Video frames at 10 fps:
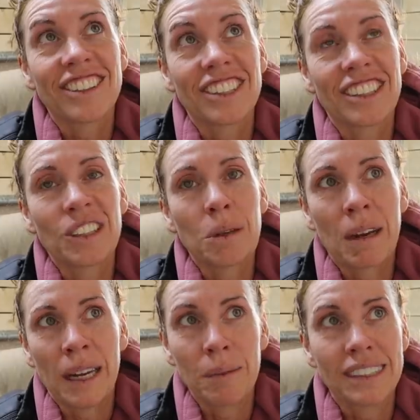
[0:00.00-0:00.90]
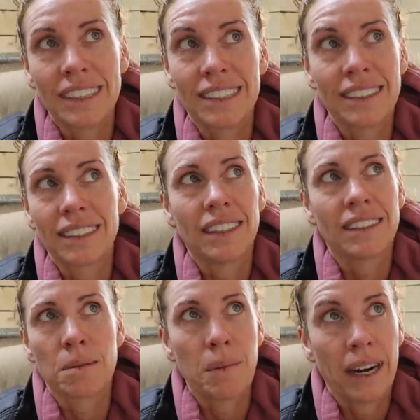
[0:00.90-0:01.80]
They're still your babies. It
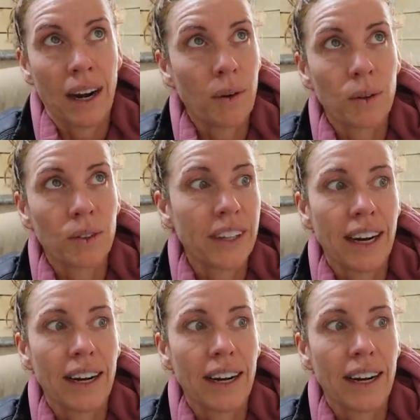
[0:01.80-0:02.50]
doesn't matter how old they